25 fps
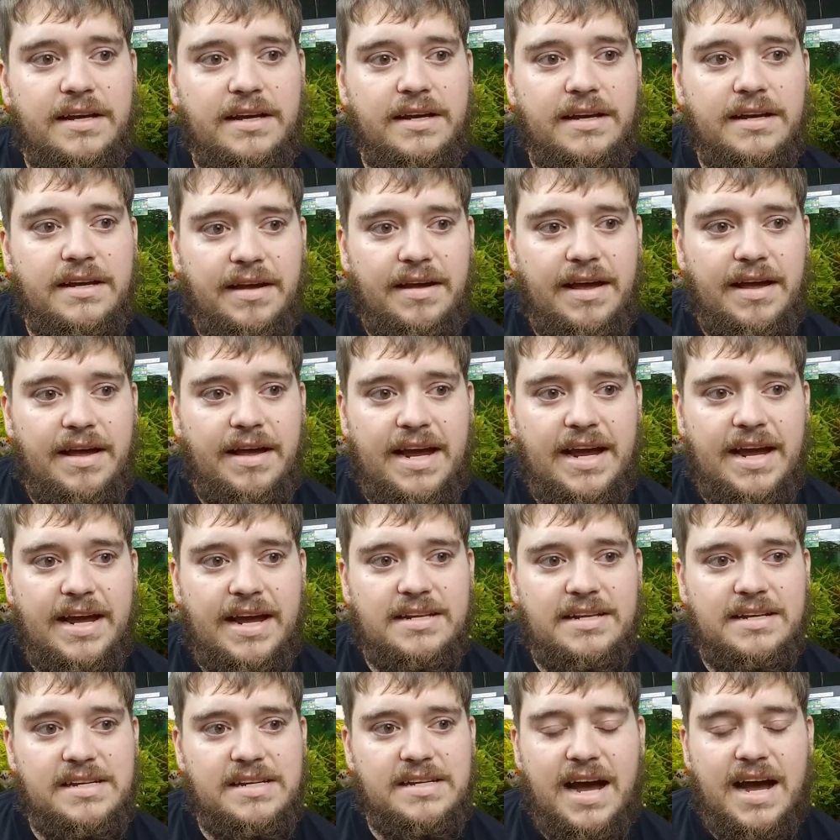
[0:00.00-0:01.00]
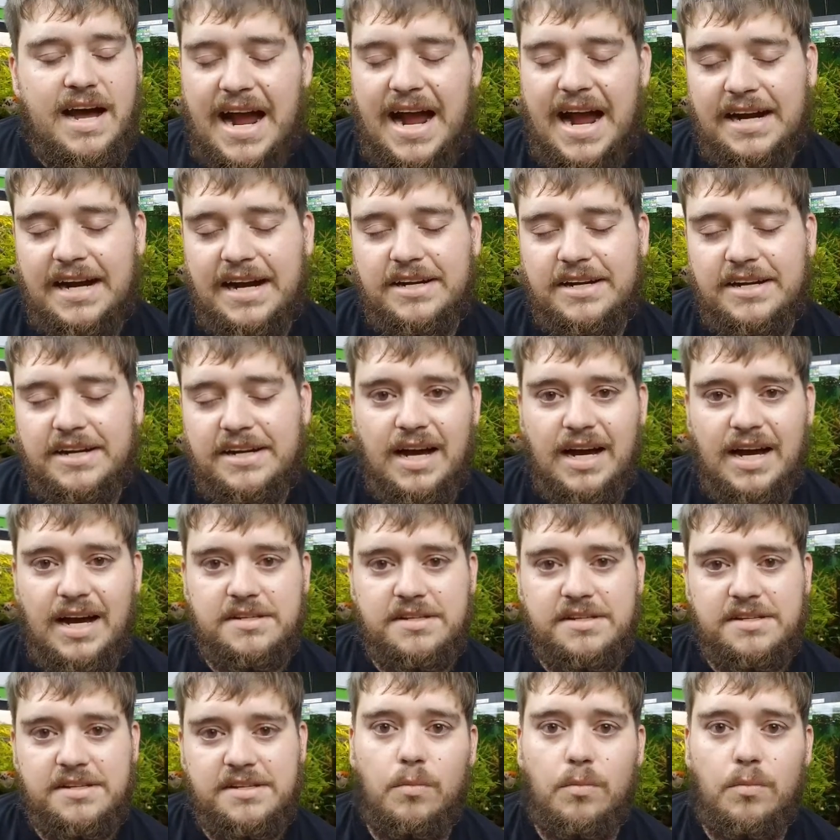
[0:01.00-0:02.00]
And I actually got
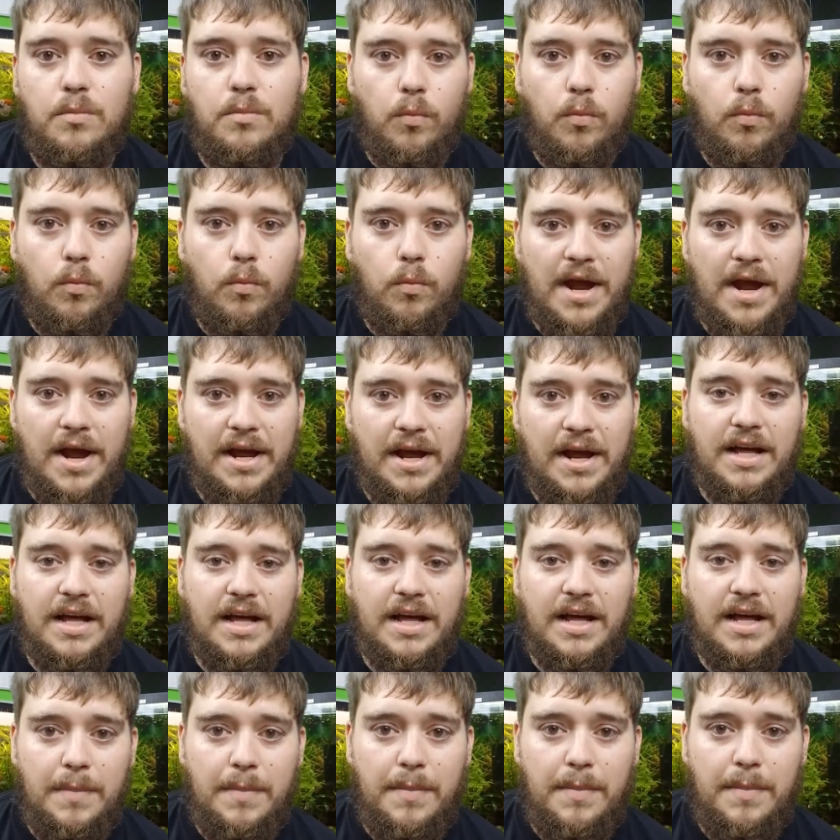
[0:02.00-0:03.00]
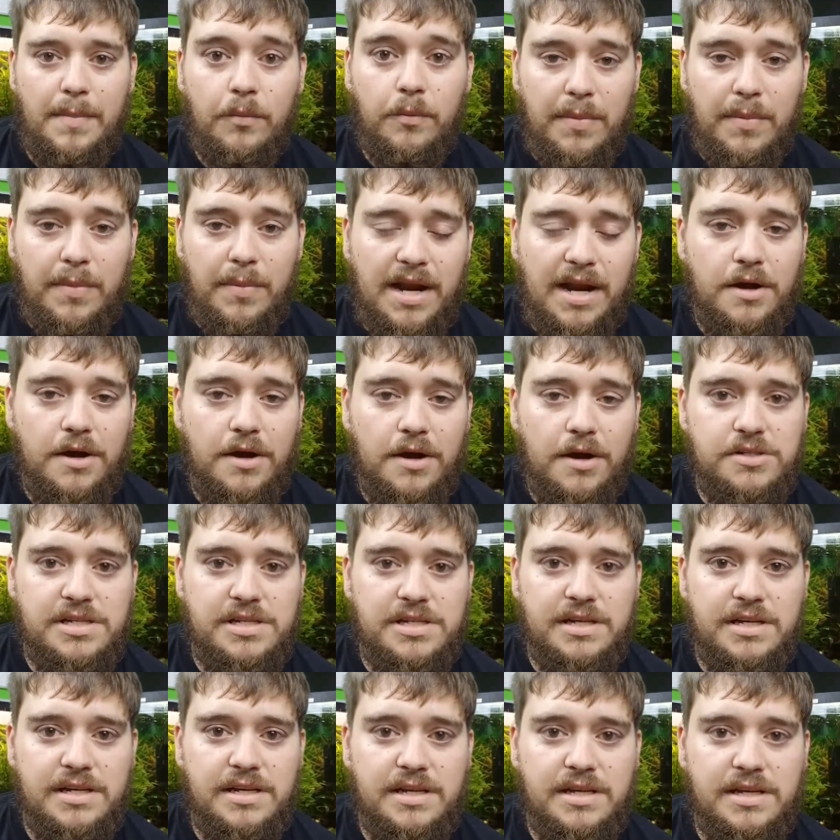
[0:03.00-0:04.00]
some white cloud mountain minnows.
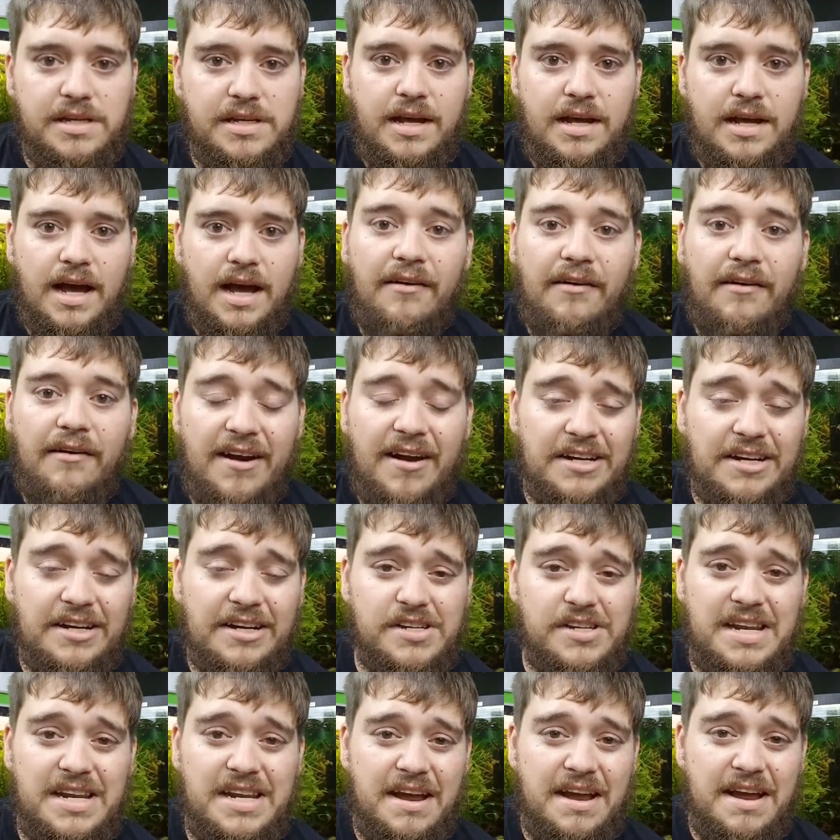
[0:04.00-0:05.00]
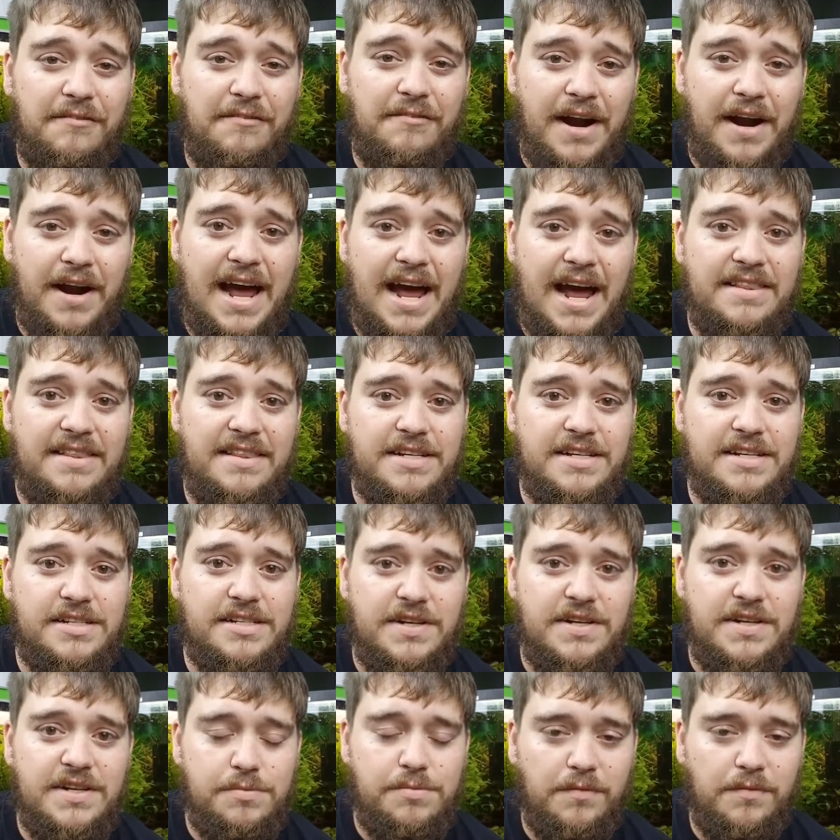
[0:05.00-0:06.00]
I've actually never had this
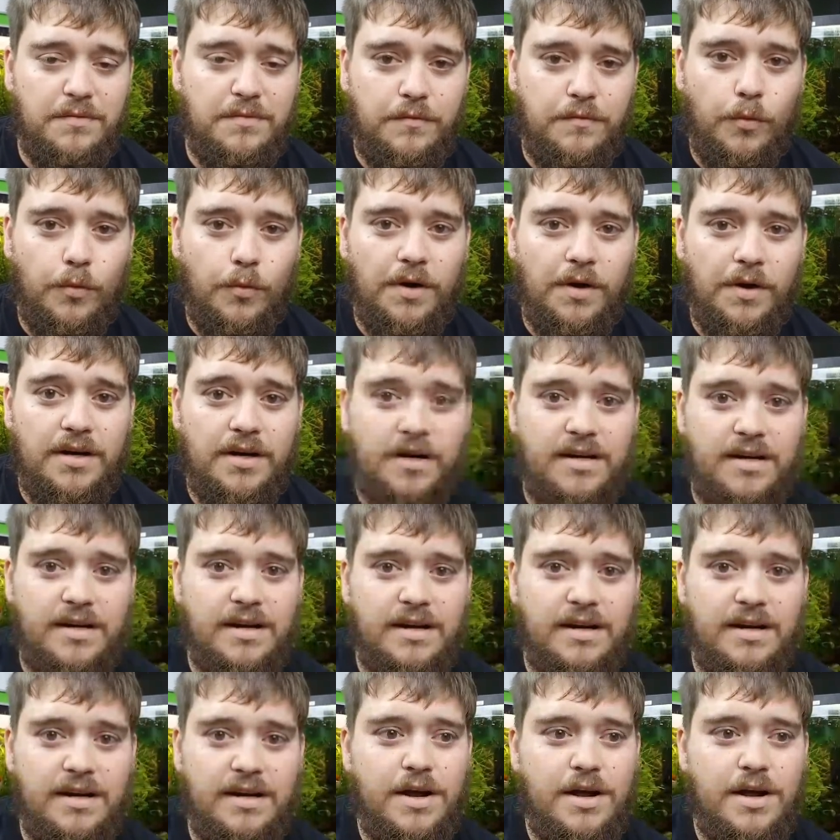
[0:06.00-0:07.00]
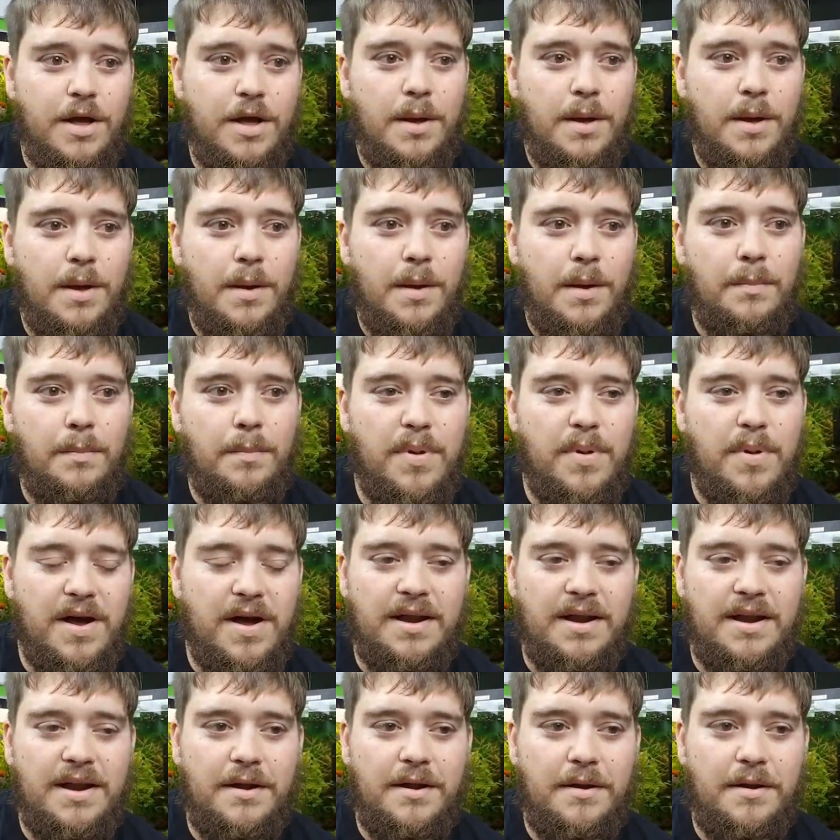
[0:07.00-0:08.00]
fish before,
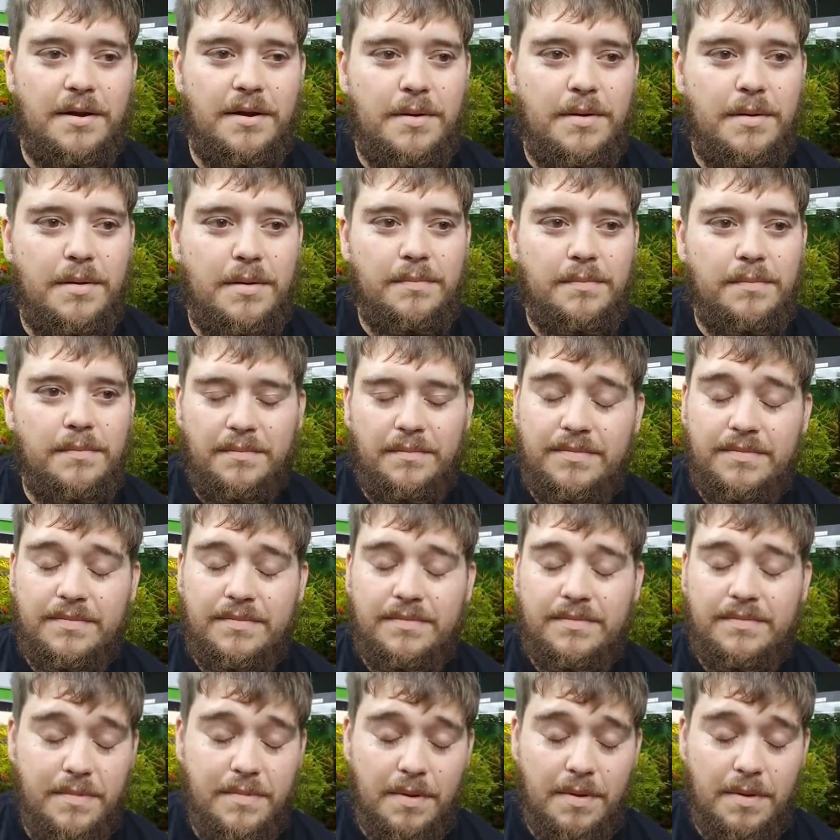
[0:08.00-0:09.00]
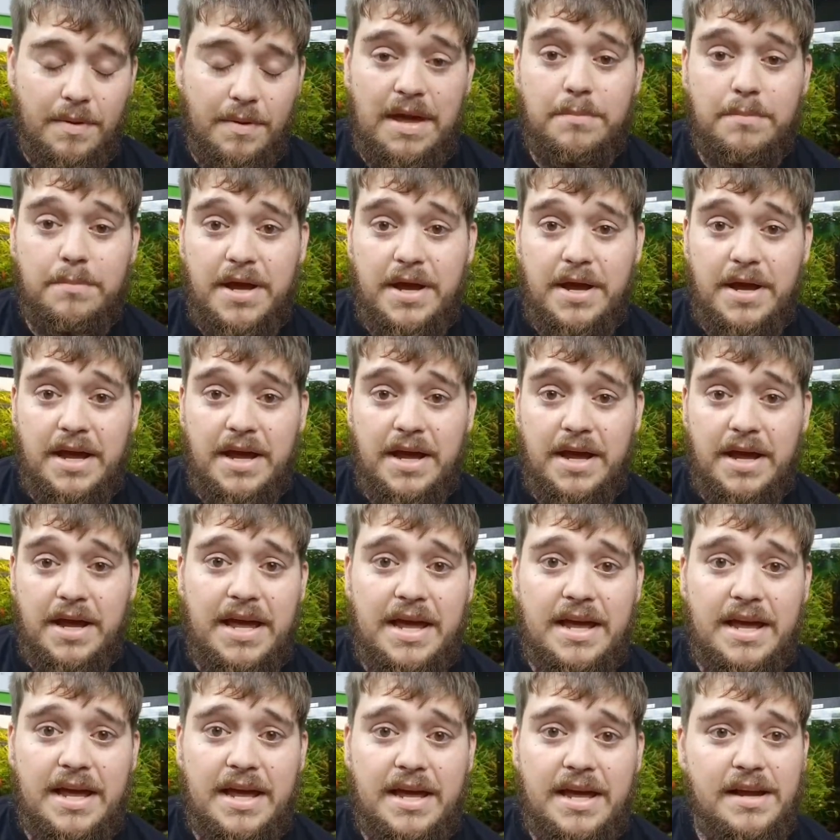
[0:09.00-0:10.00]
but me being
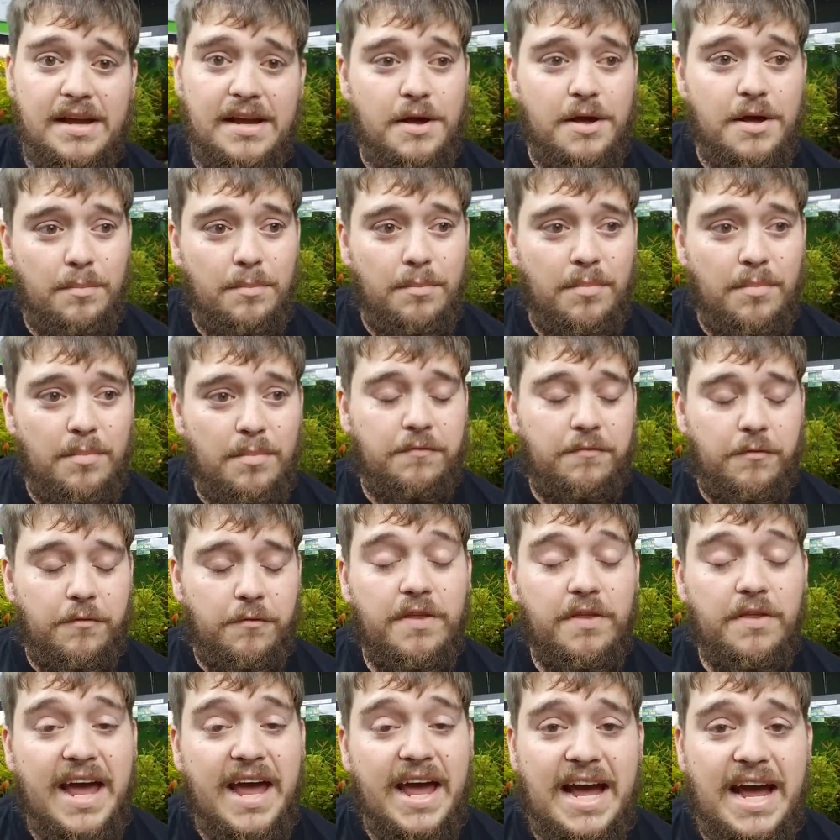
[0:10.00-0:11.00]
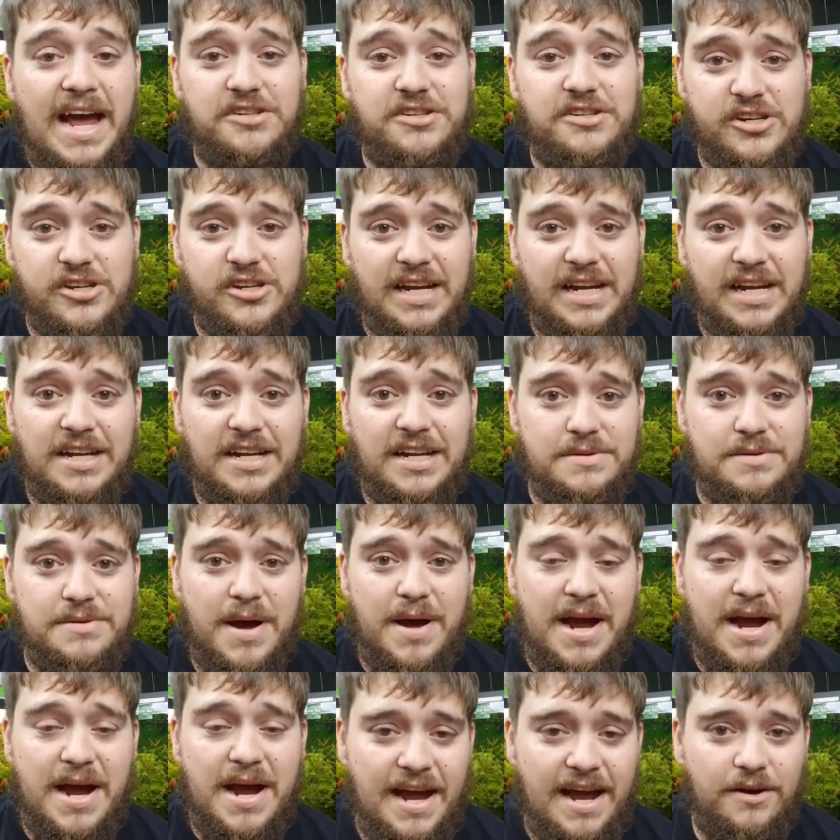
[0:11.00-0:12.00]
me, before they actually got
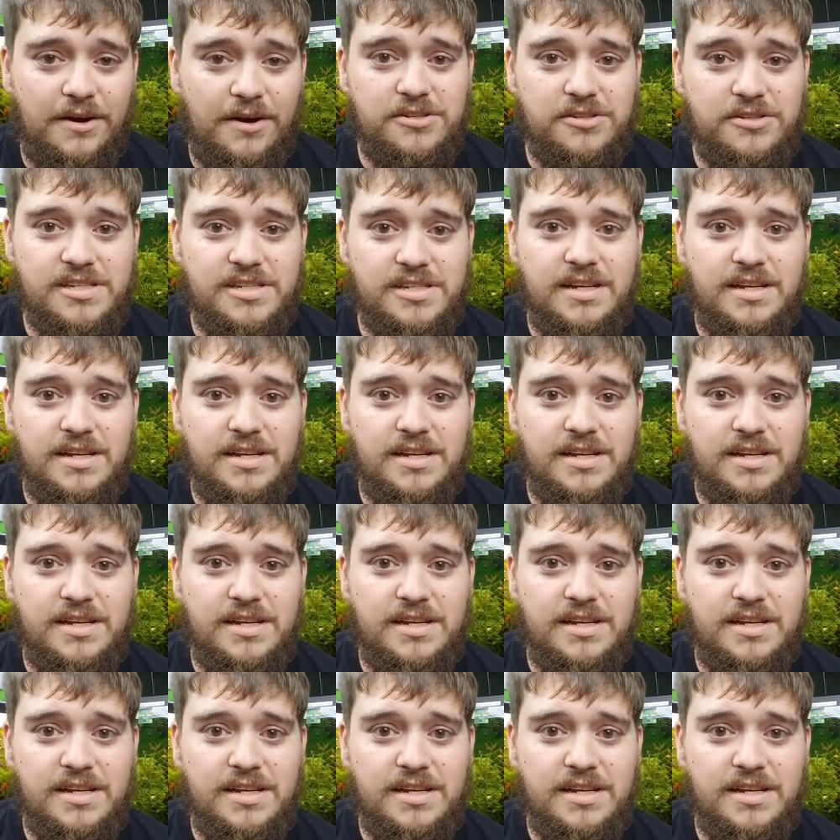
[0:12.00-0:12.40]
to my,